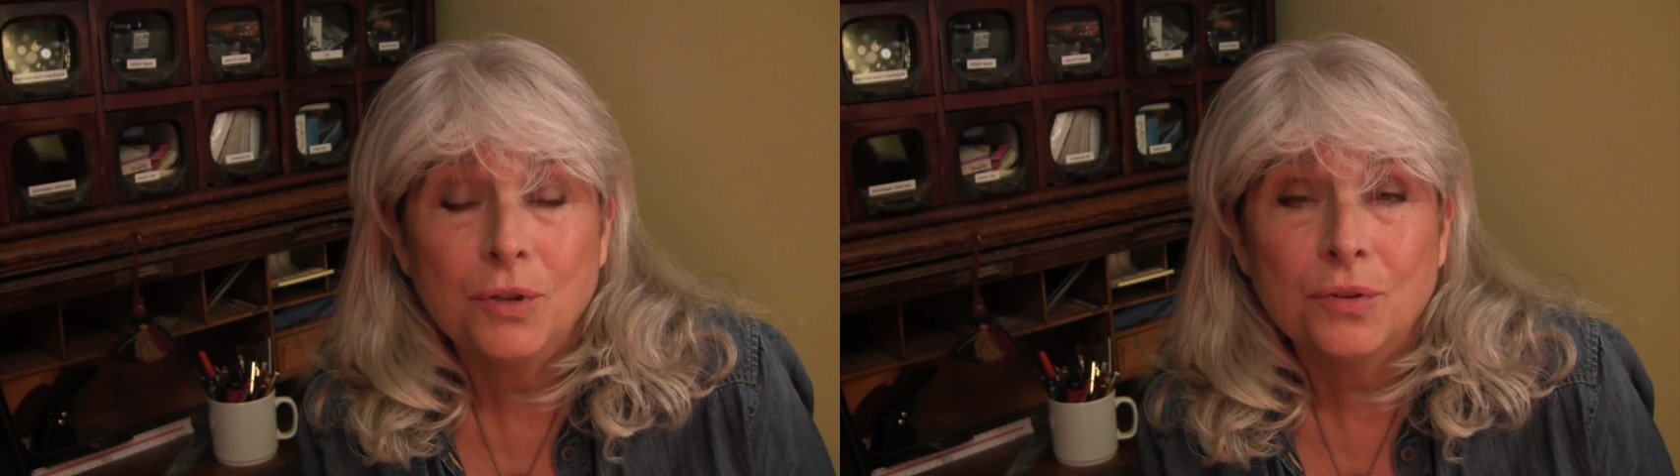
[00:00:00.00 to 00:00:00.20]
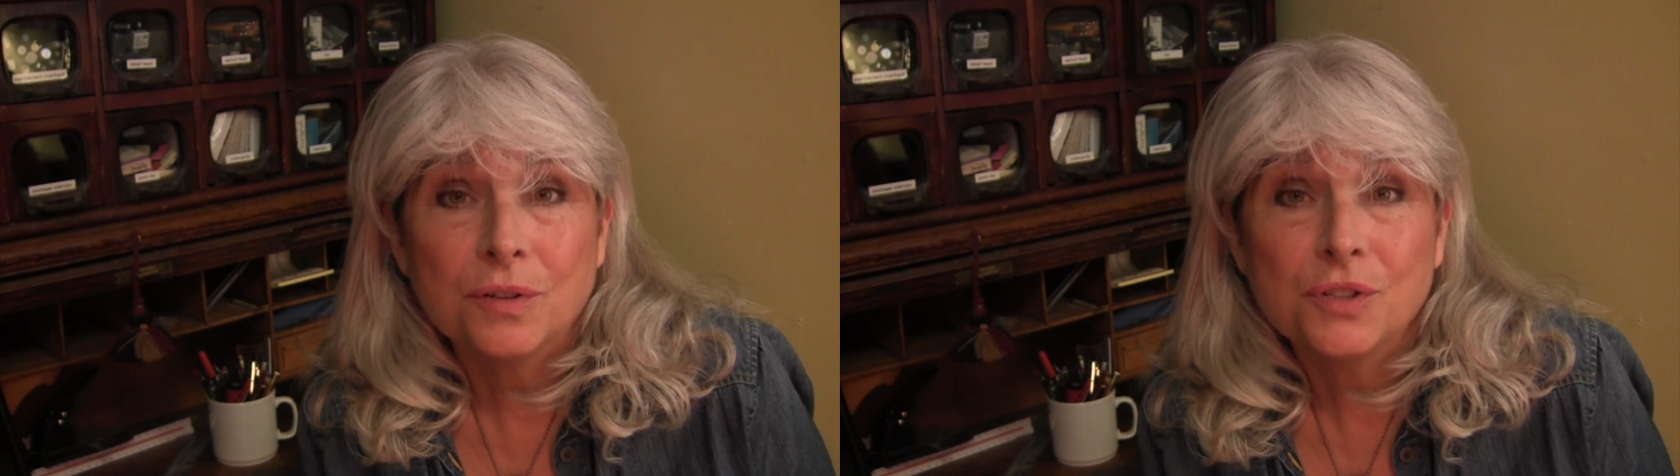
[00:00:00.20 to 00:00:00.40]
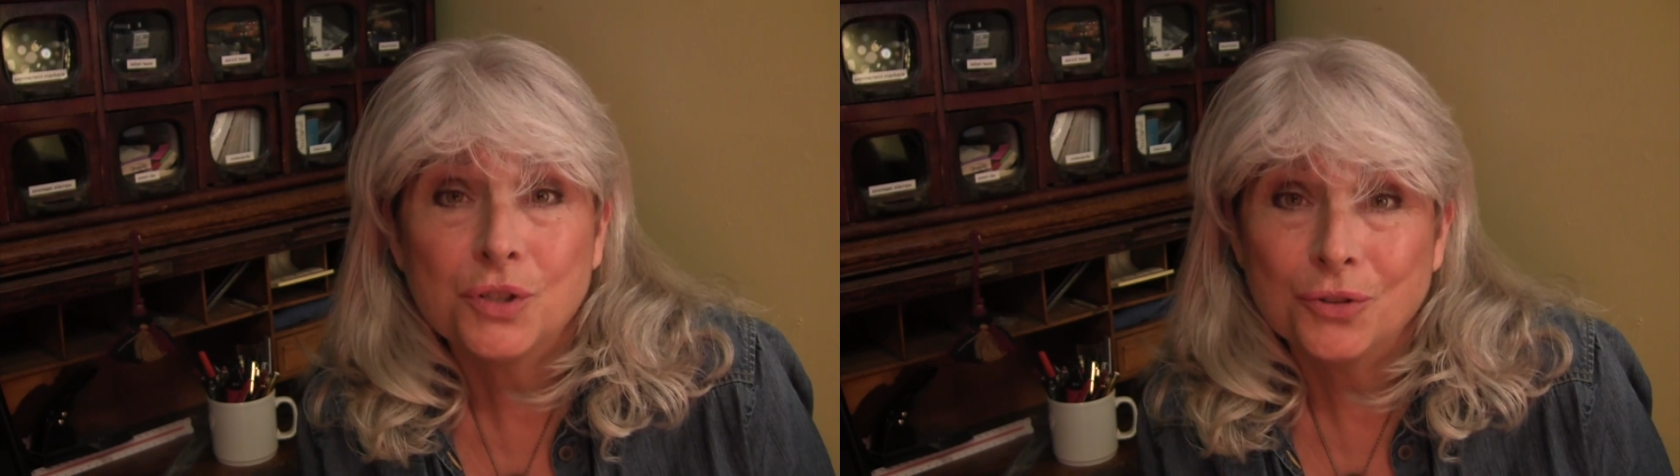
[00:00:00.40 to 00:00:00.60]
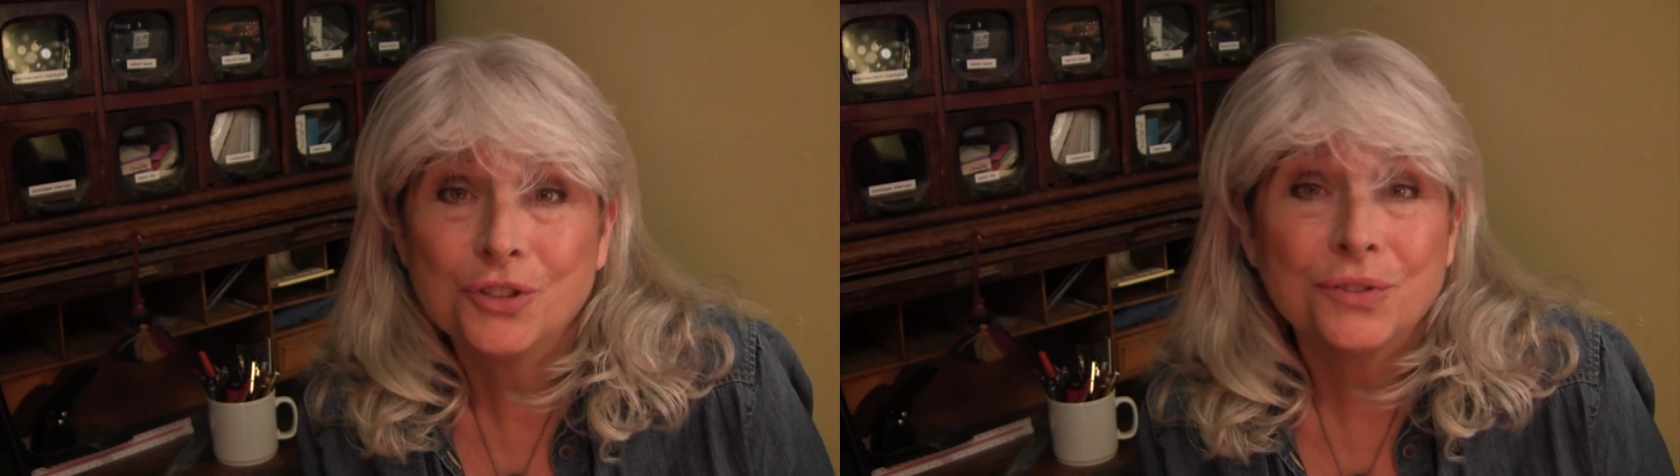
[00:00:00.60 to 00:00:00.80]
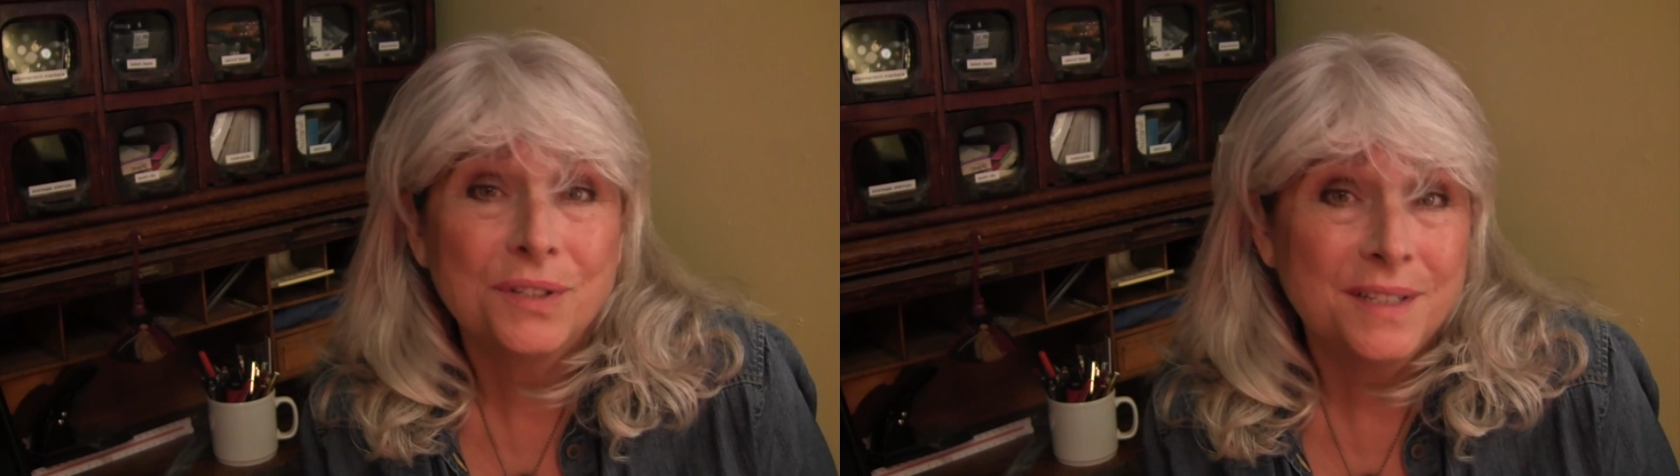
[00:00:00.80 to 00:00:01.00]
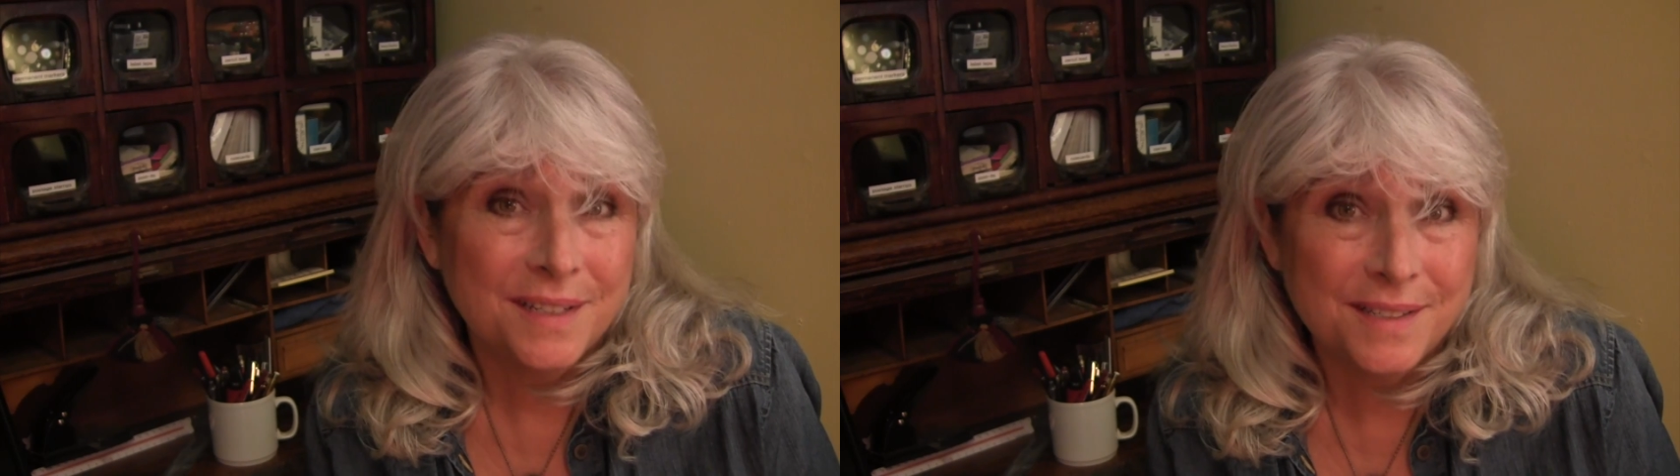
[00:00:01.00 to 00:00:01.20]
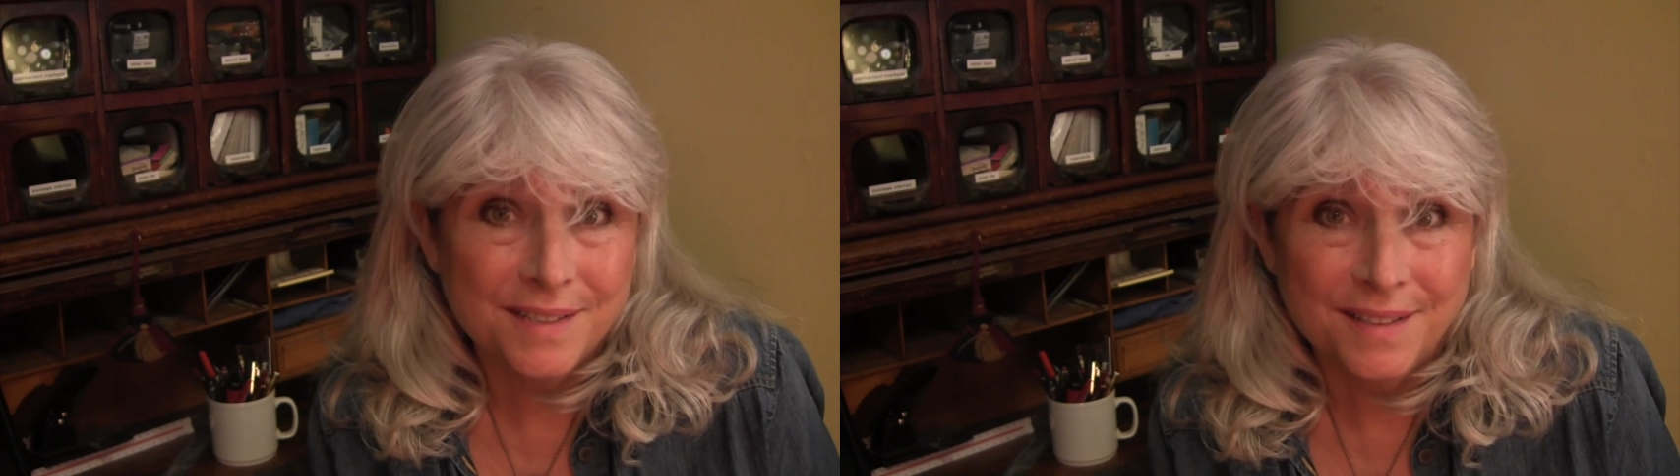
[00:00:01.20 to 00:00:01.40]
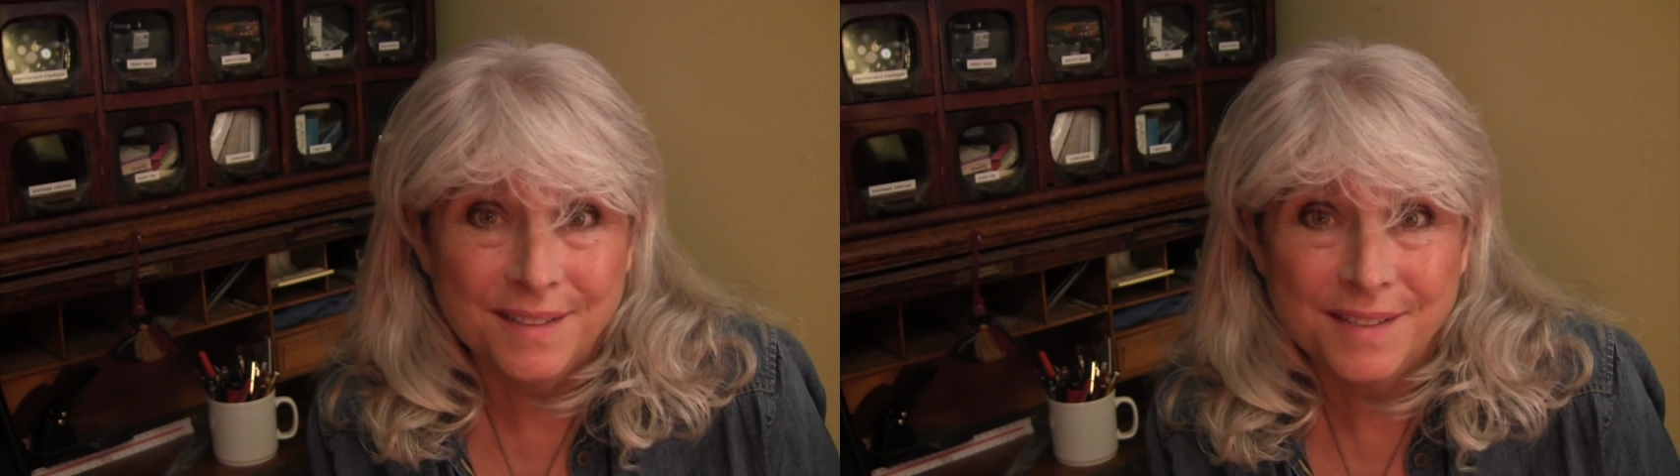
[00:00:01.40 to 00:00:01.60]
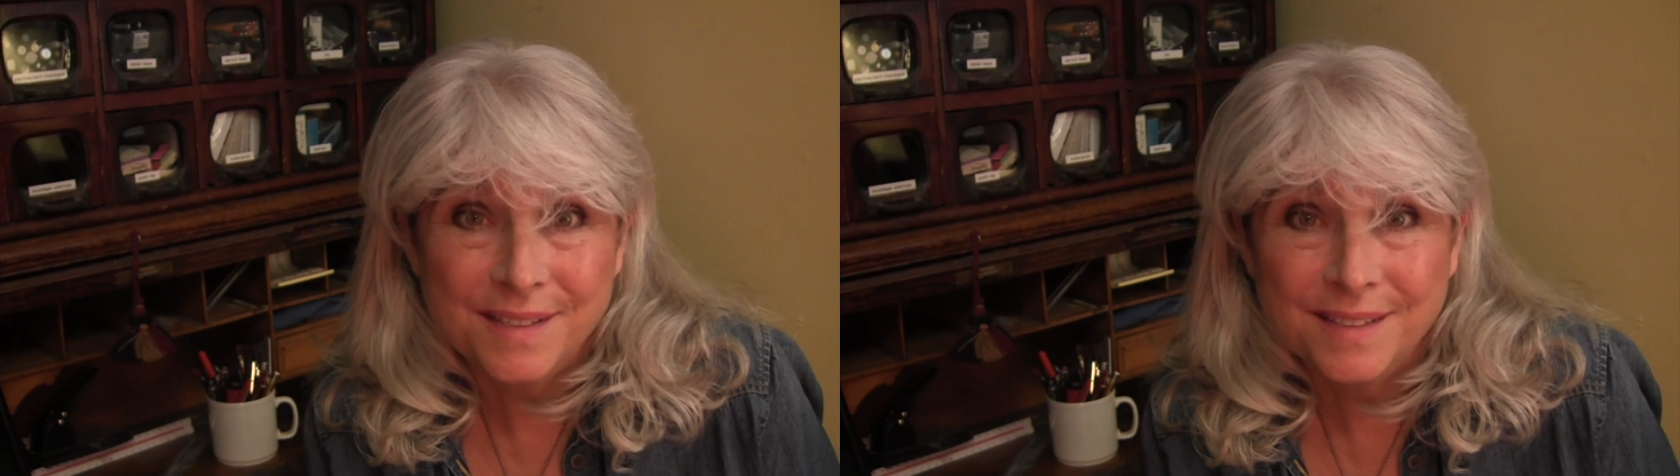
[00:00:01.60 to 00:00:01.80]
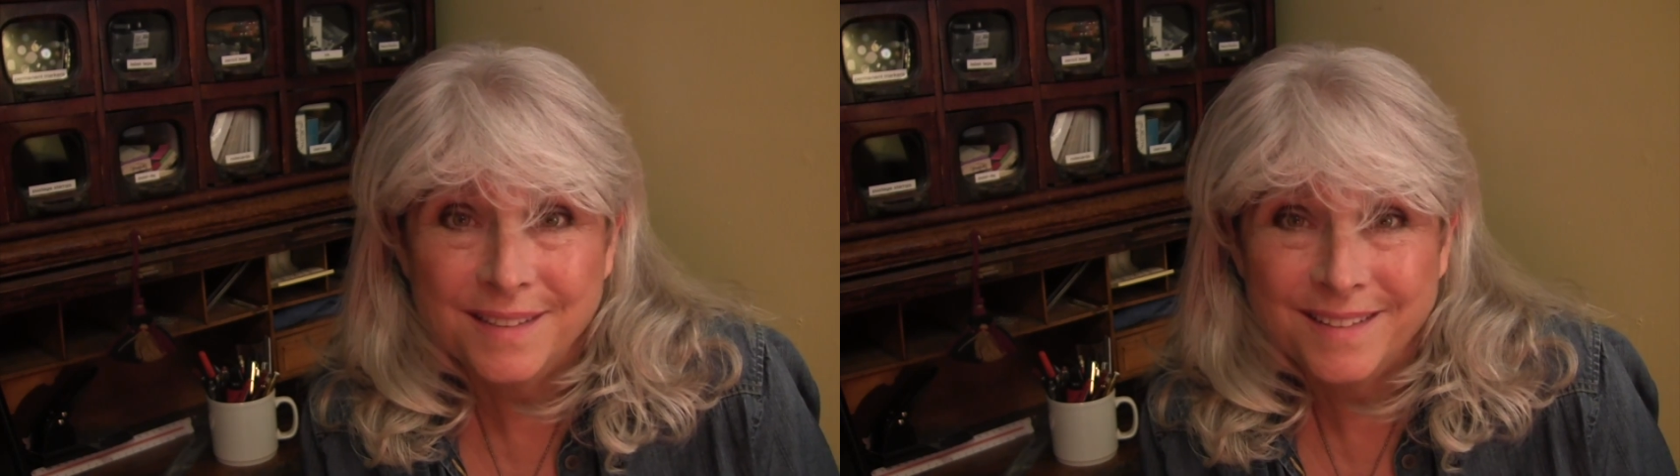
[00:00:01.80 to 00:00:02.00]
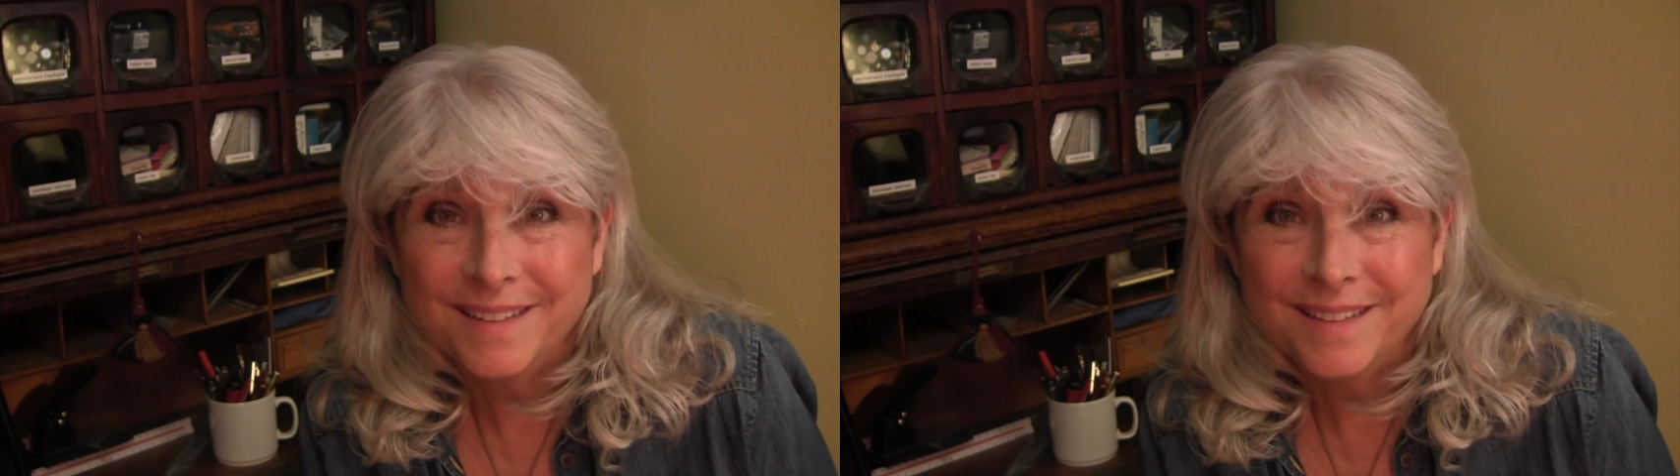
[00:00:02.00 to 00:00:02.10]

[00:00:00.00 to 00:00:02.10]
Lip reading: your social distance.